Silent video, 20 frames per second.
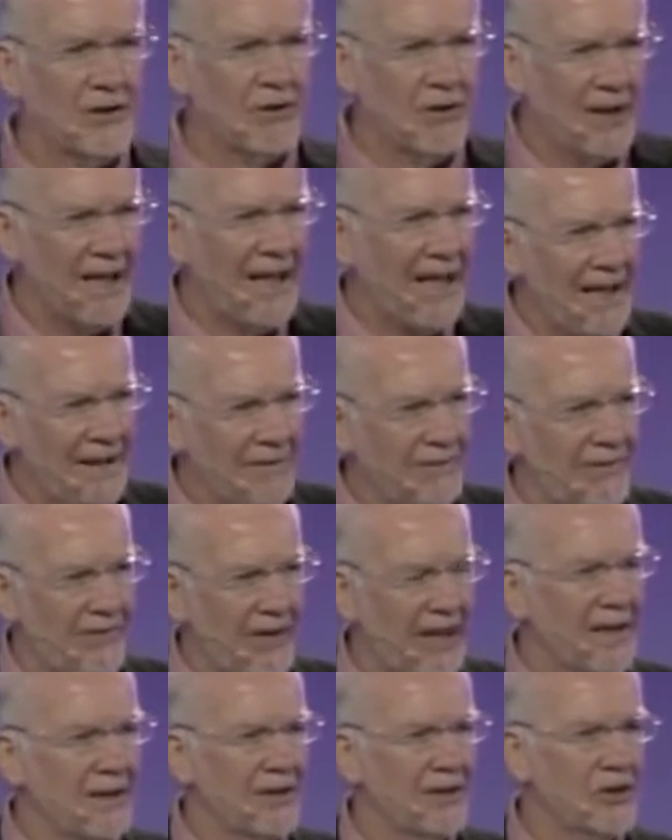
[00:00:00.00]
your hand
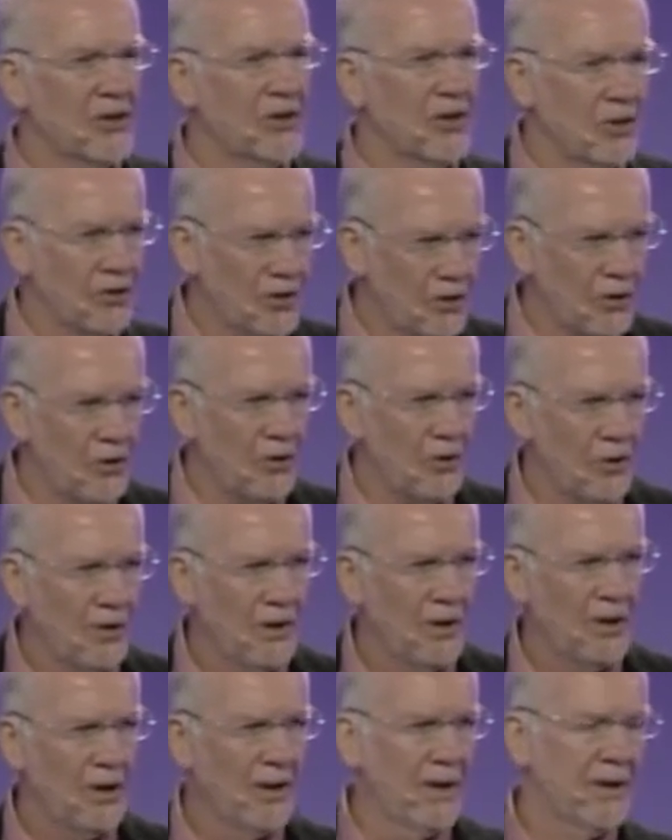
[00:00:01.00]
finds to do,
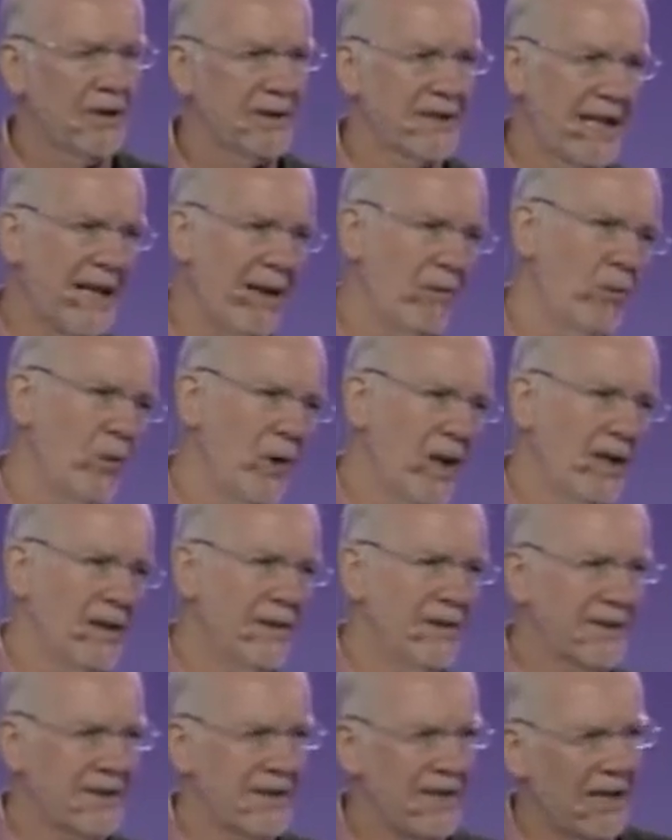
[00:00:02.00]
Psalm
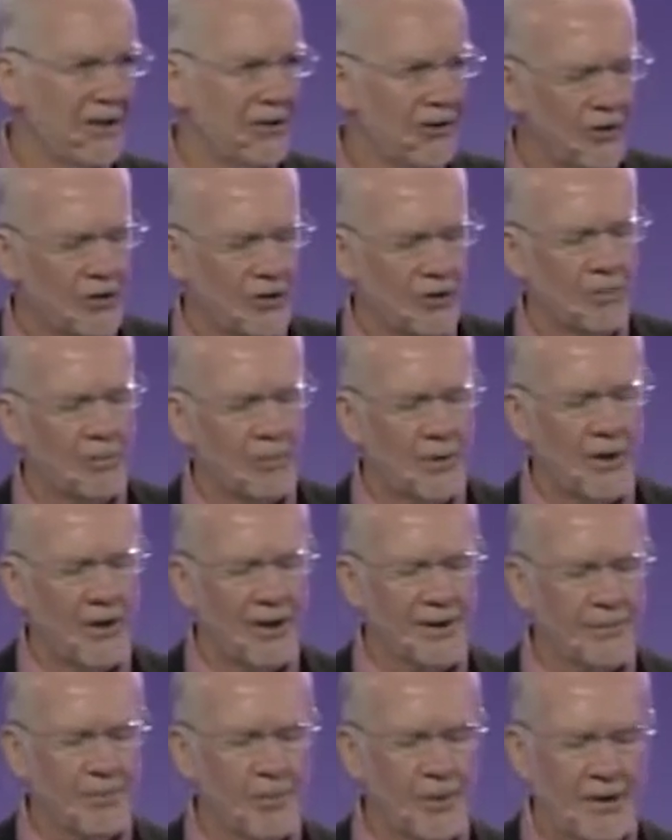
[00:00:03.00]
1 says you shall
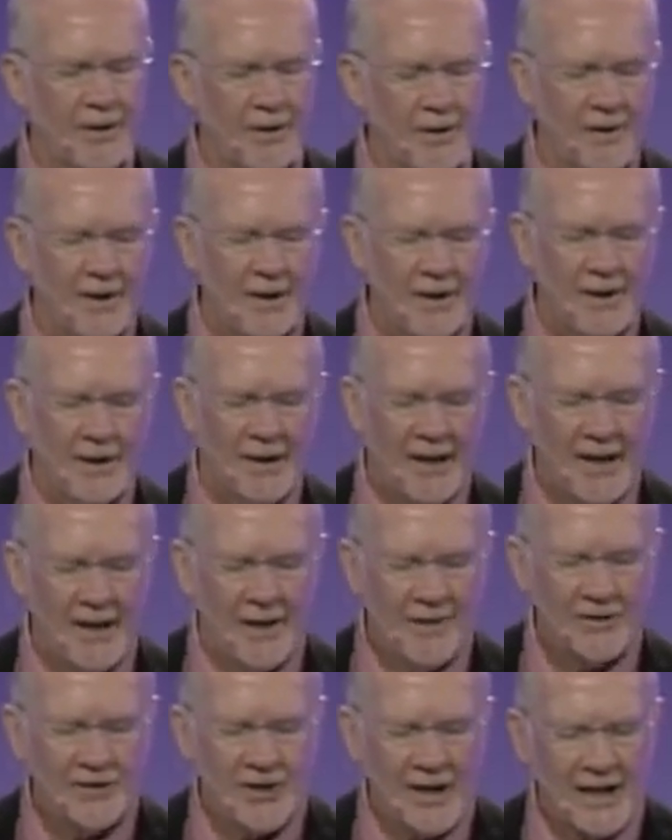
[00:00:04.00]
prosper.
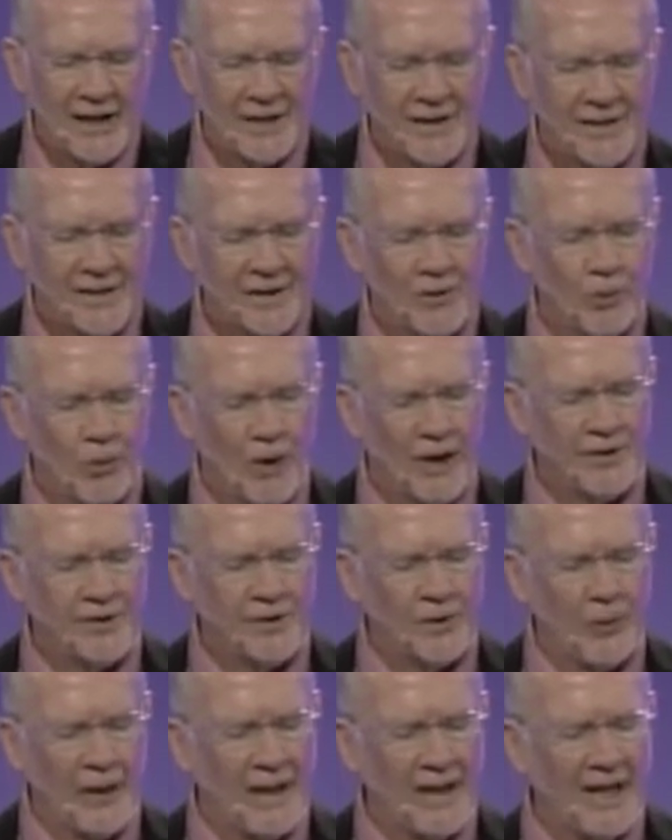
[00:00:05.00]
Genesis
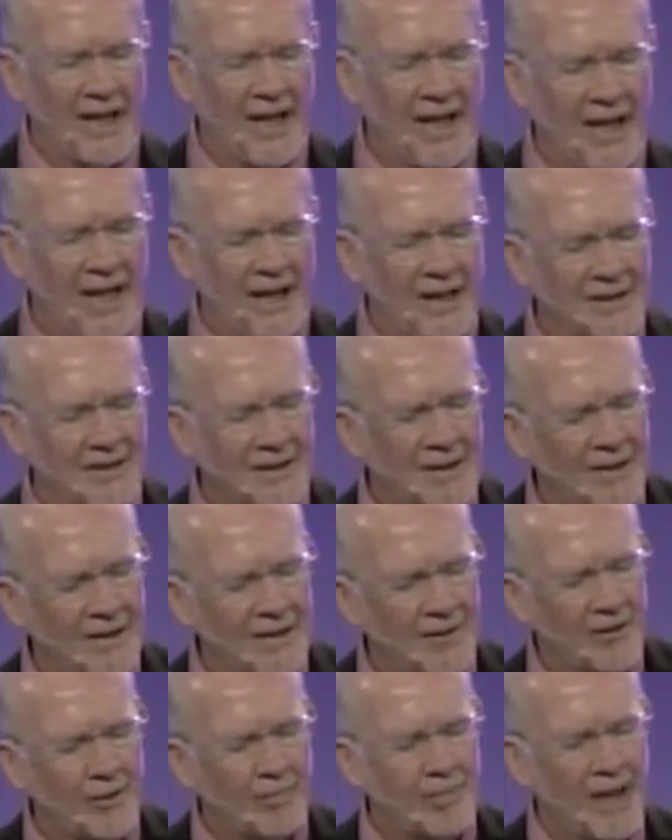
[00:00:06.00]
1:28,
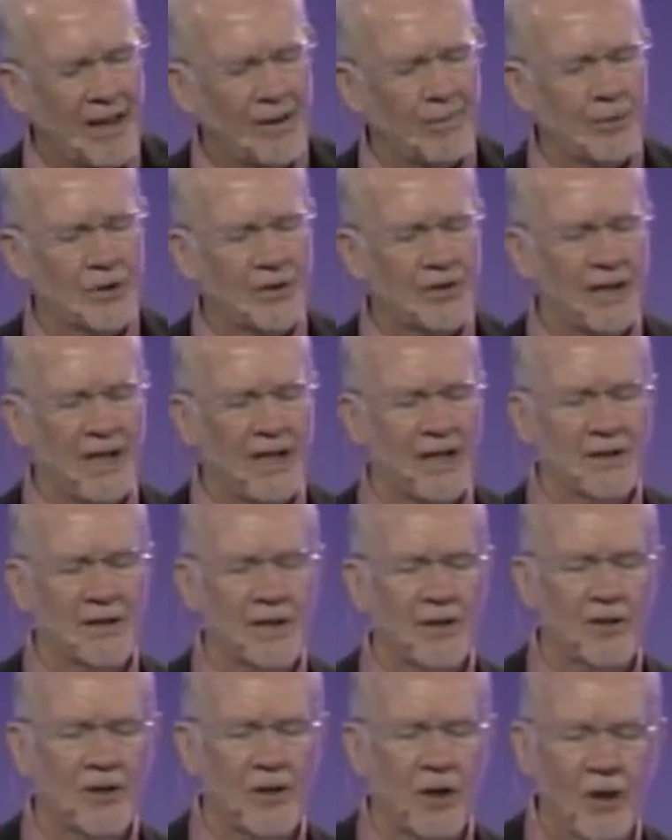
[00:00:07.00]
the Bible says,
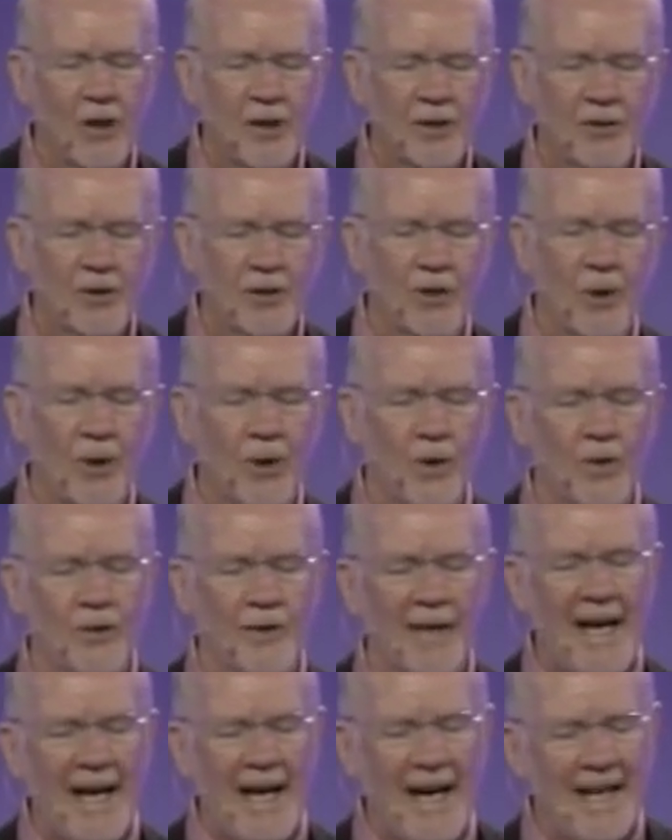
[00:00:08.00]
God told
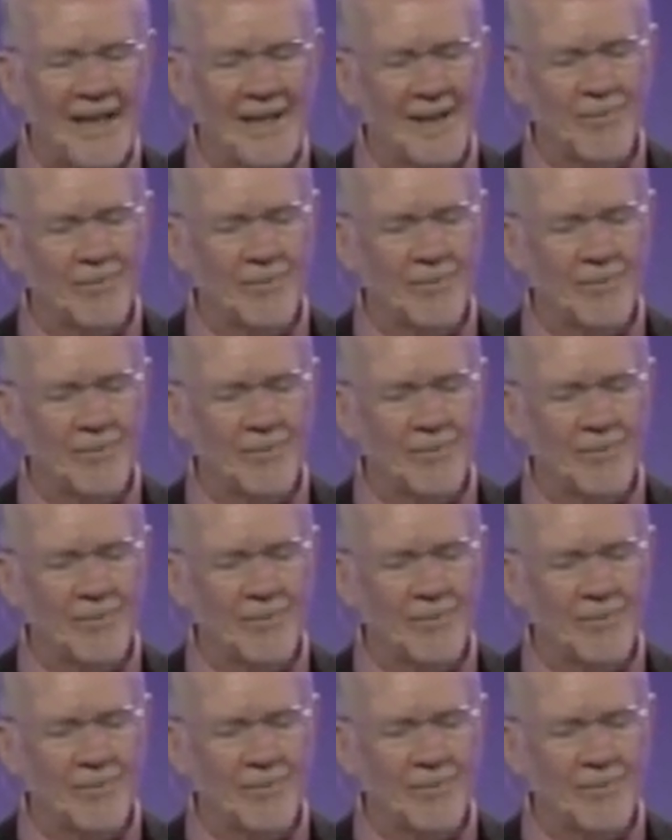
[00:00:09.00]
Adam